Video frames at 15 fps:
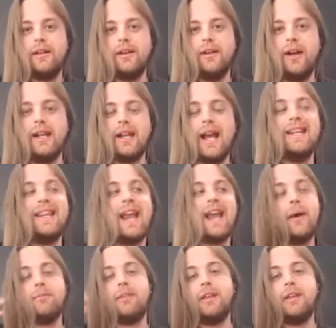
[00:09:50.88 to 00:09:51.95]
All right, and now
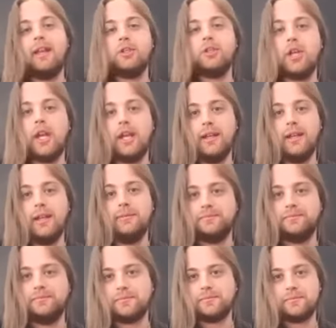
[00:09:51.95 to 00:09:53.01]
I'm thinking G.
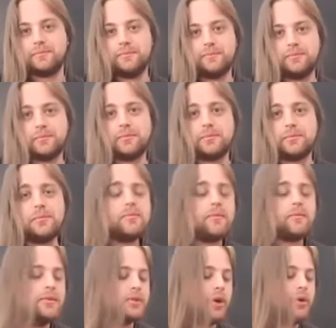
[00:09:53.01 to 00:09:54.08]

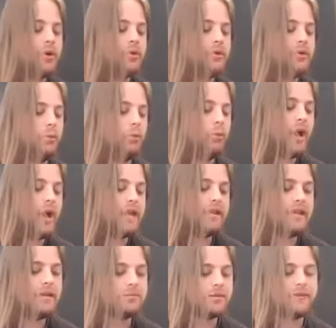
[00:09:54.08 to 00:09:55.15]
So where
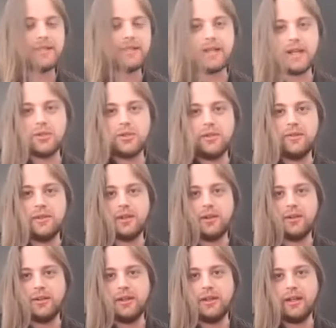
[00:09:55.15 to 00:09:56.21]
the improvisation of this
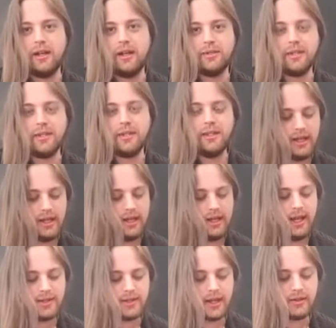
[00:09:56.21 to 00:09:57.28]
whole thing comes in
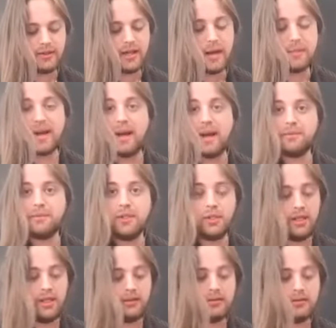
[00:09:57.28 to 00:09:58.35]
is I could come up to G.